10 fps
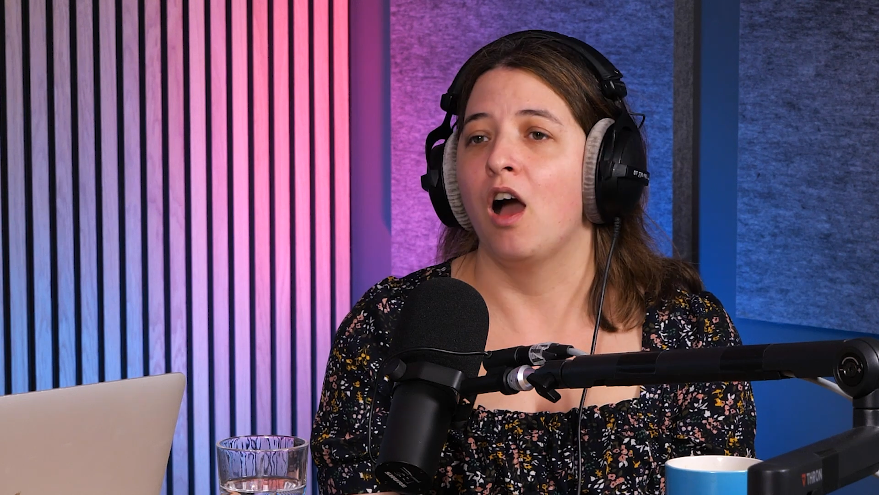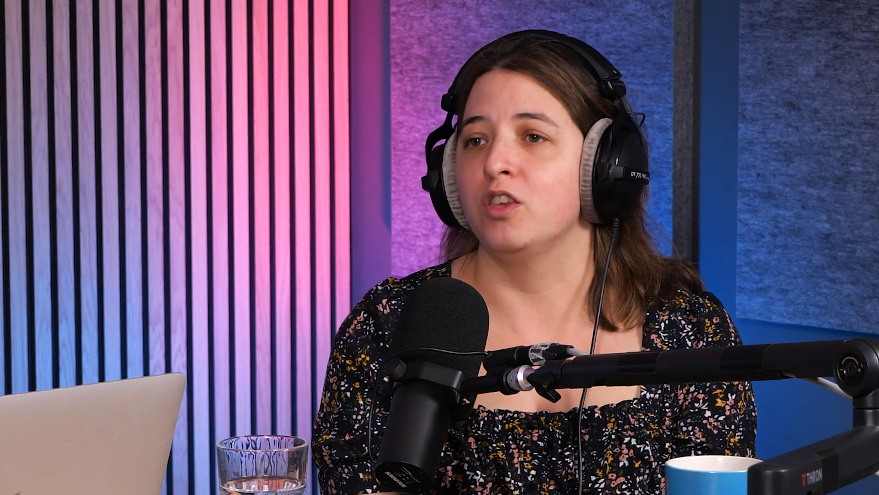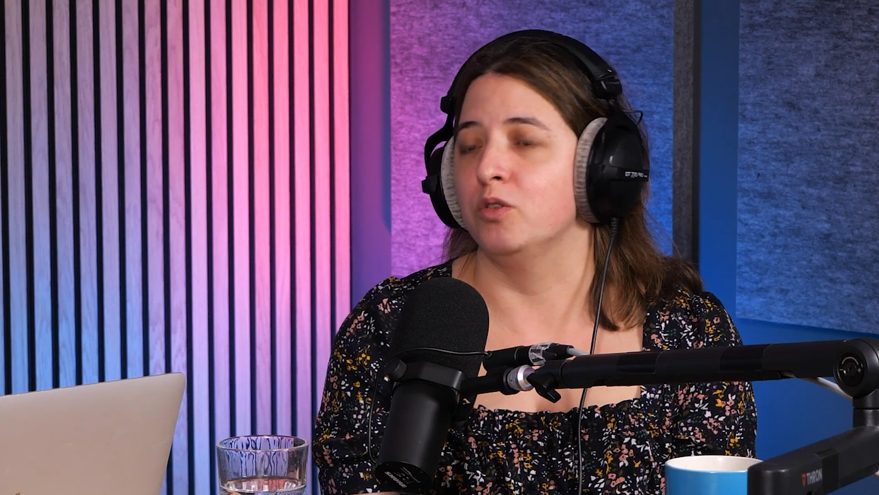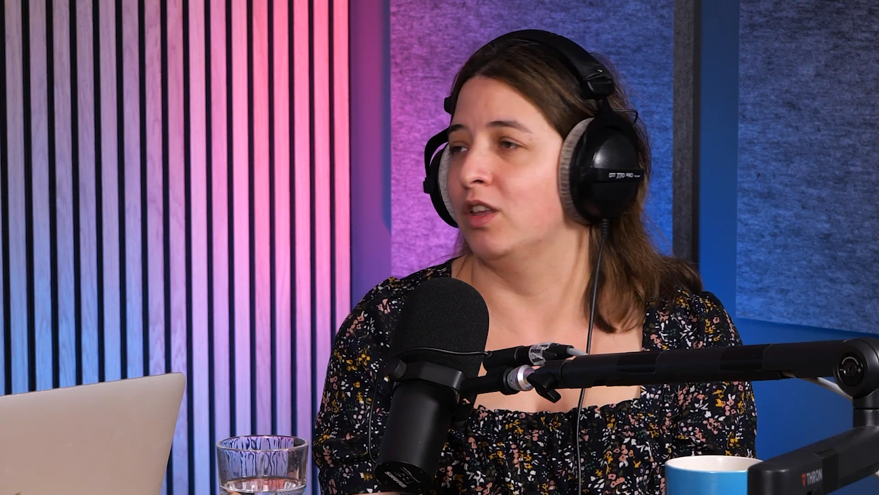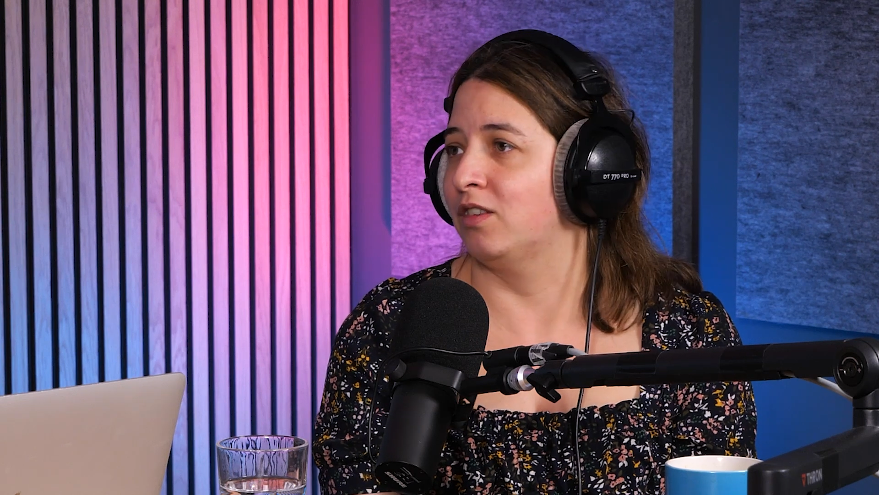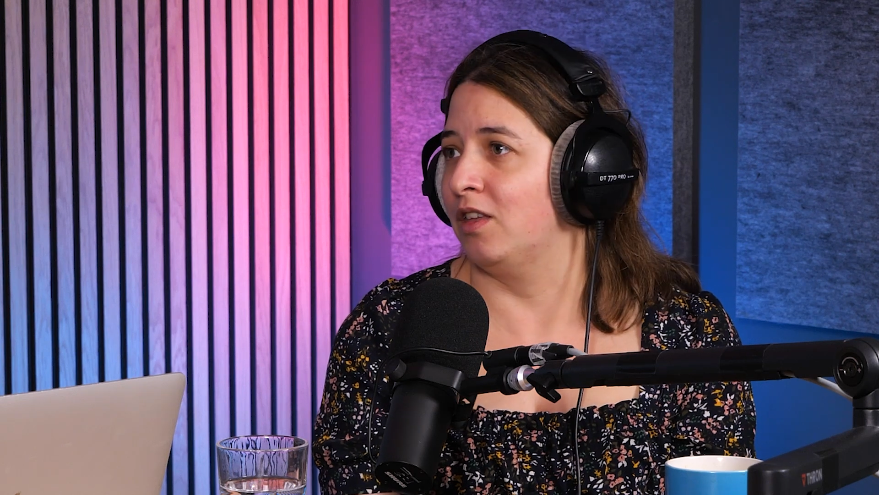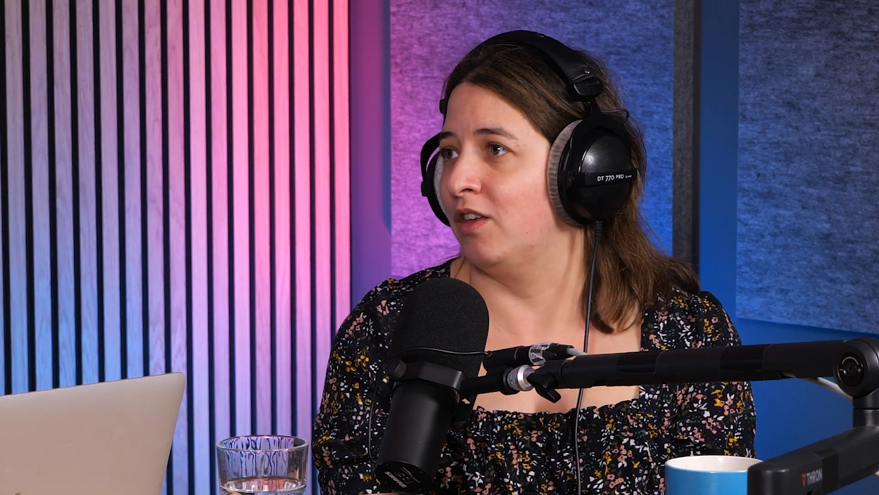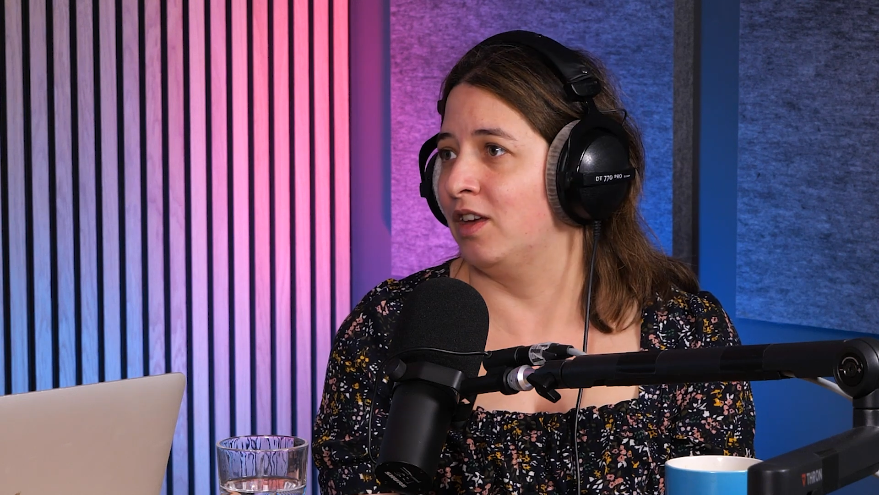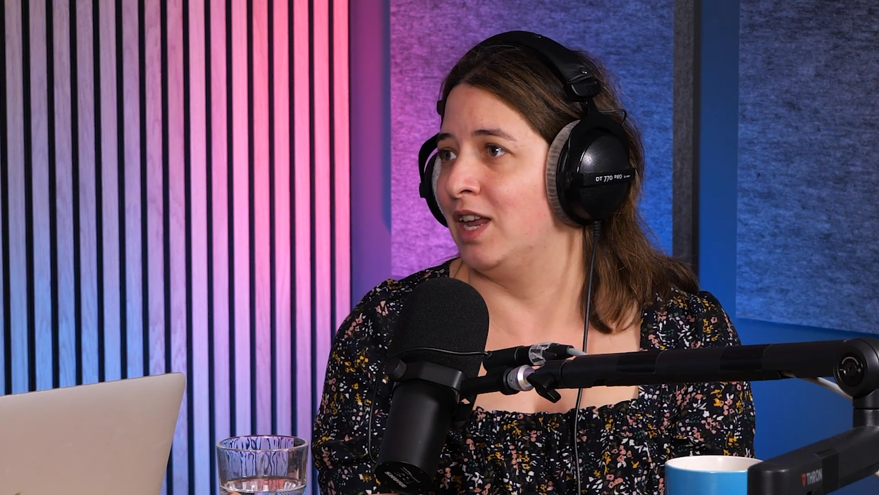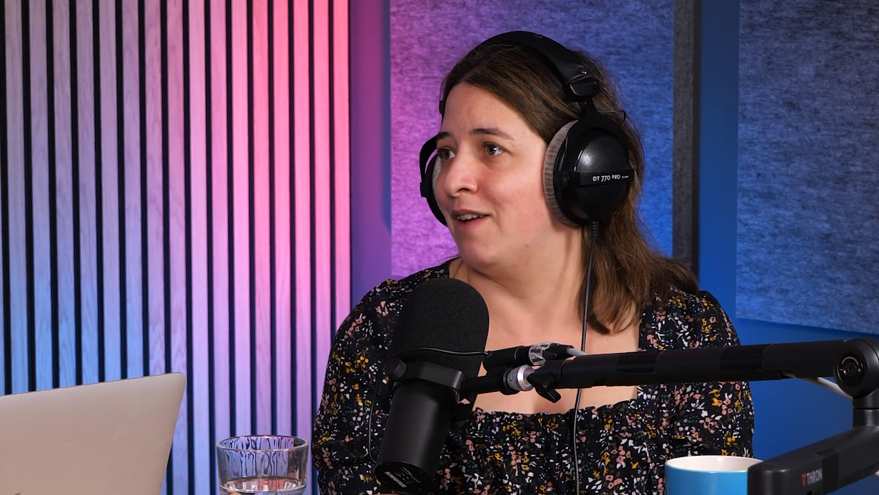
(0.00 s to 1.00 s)
You could say
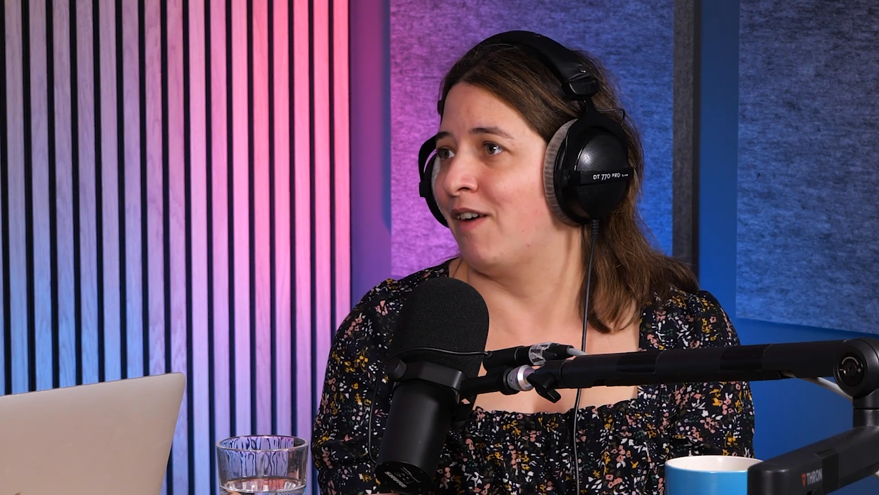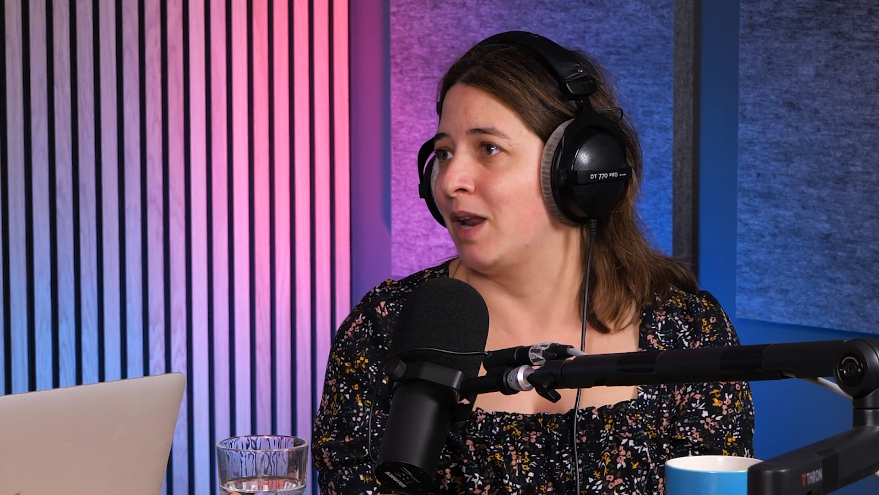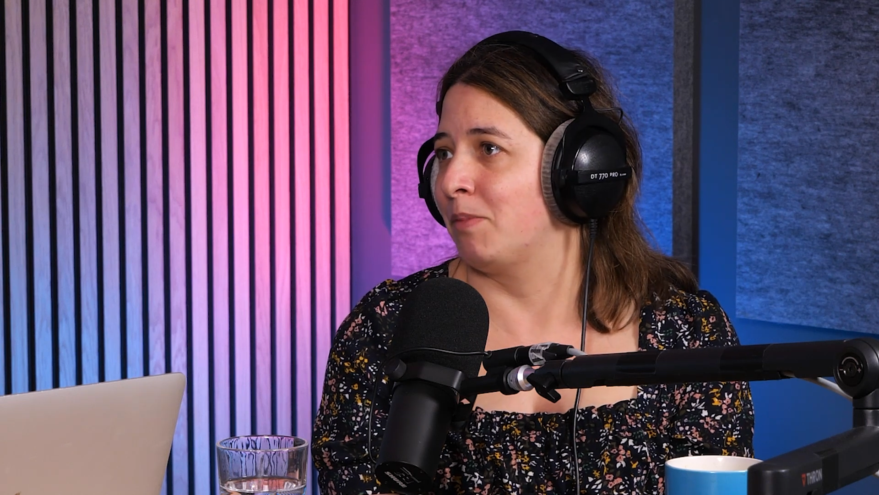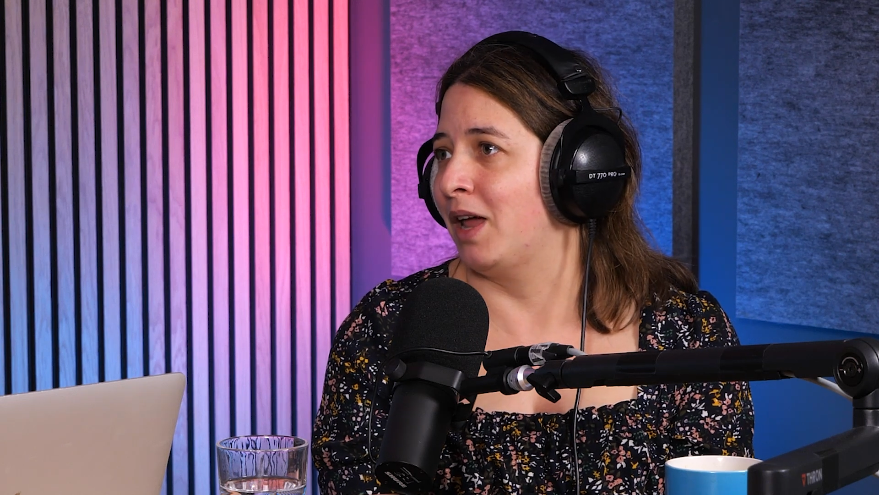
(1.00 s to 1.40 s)
that he never had a